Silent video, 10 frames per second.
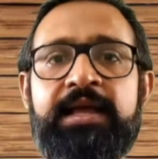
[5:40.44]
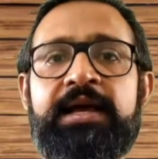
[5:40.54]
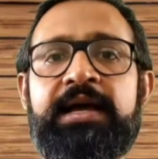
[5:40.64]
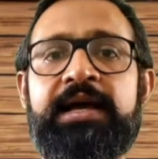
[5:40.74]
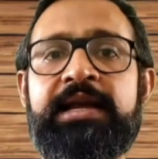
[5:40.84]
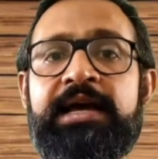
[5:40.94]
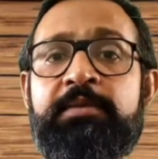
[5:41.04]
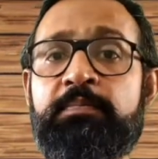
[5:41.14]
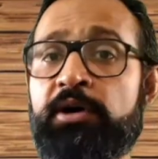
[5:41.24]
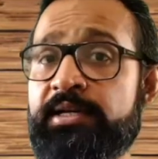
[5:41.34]
and I
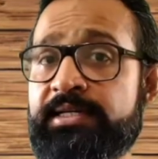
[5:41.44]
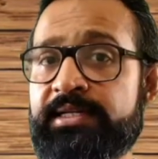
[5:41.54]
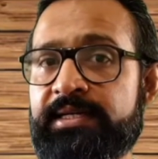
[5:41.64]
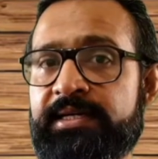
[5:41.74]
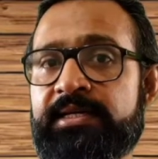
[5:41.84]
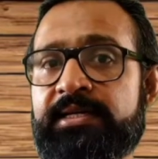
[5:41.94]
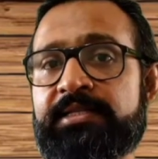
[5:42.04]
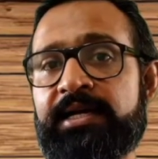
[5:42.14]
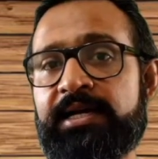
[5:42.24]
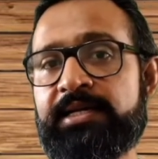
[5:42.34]
pointed
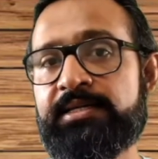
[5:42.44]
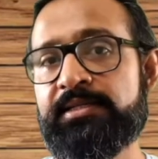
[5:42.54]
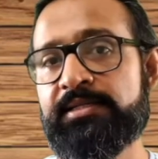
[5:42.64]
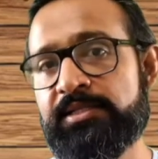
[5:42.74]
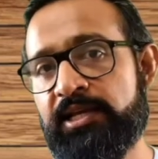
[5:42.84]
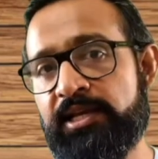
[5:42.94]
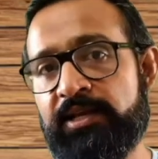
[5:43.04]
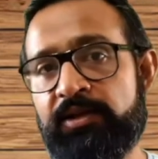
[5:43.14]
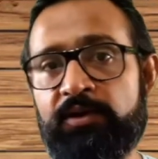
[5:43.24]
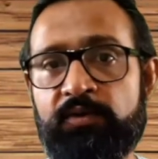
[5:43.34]
that she
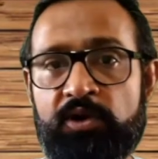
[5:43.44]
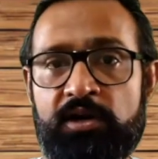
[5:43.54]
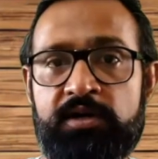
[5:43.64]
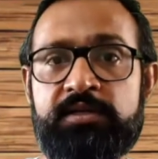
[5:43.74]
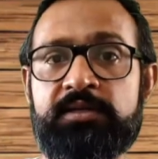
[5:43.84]
wrote